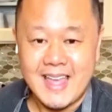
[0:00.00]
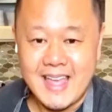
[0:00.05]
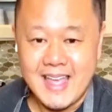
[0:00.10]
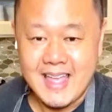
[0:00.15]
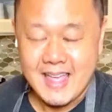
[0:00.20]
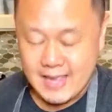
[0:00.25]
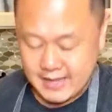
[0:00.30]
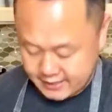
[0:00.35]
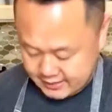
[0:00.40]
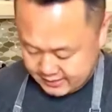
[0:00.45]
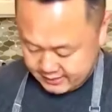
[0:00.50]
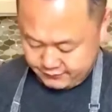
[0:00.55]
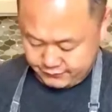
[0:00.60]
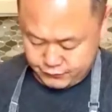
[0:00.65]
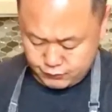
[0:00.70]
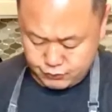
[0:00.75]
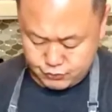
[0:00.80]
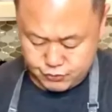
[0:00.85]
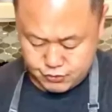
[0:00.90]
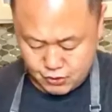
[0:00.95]
And if
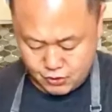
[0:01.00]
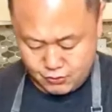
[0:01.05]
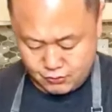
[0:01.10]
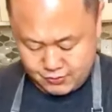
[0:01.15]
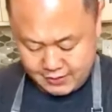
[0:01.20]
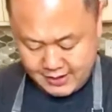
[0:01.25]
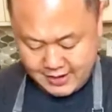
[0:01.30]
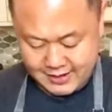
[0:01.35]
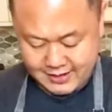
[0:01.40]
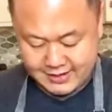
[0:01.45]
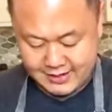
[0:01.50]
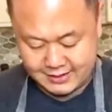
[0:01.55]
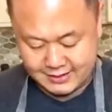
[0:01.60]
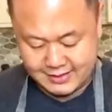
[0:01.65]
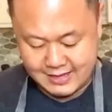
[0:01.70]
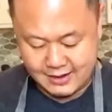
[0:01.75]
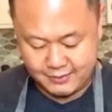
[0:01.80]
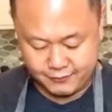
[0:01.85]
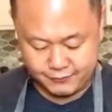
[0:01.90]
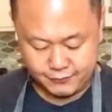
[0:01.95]
you don't get
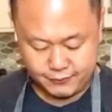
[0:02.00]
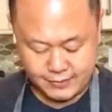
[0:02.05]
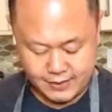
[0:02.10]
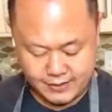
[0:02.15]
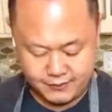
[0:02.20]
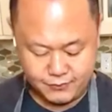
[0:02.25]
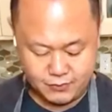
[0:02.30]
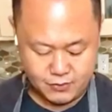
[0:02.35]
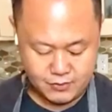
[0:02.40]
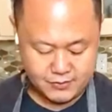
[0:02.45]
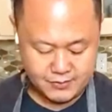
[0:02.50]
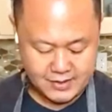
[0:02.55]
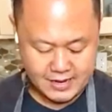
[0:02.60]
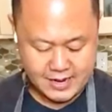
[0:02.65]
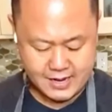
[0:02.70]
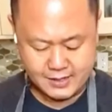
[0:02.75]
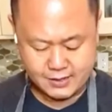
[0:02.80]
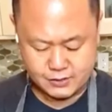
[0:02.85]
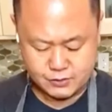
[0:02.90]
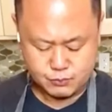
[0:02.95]
that flavor,
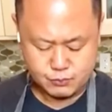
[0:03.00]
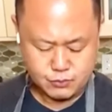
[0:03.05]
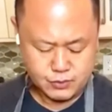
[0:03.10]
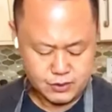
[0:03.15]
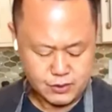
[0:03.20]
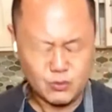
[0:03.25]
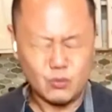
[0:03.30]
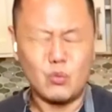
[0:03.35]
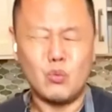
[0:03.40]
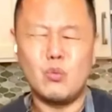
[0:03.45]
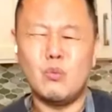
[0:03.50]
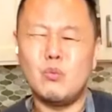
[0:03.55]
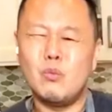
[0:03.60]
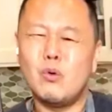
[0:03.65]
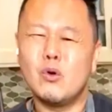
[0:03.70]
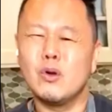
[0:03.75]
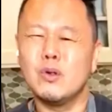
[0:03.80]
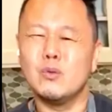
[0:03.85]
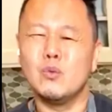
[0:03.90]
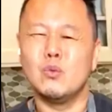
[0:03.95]
and it's really
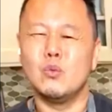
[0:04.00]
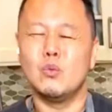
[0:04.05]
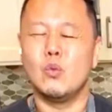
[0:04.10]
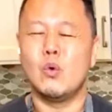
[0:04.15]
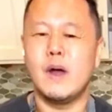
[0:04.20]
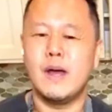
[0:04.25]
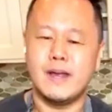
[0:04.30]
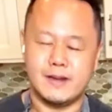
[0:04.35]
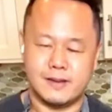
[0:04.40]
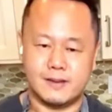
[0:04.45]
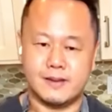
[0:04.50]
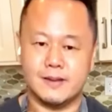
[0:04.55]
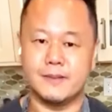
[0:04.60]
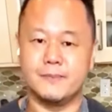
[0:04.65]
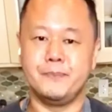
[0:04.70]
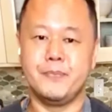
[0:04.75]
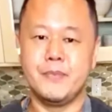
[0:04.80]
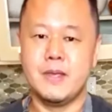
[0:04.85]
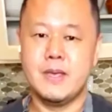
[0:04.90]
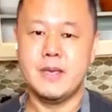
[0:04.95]
more white
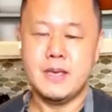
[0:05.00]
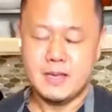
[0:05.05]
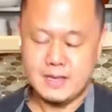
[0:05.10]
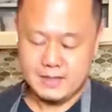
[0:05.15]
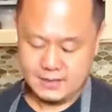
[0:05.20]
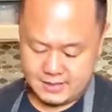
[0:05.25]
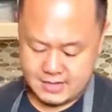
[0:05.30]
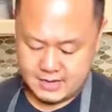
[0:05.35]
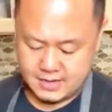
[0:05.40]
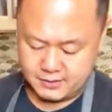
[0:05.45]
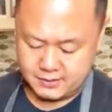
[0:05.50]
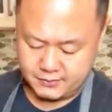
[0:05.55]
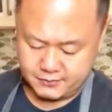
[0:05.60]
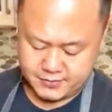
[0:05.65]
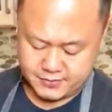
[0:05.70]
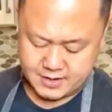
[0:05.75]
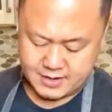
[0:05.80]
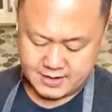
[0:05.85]
and kind of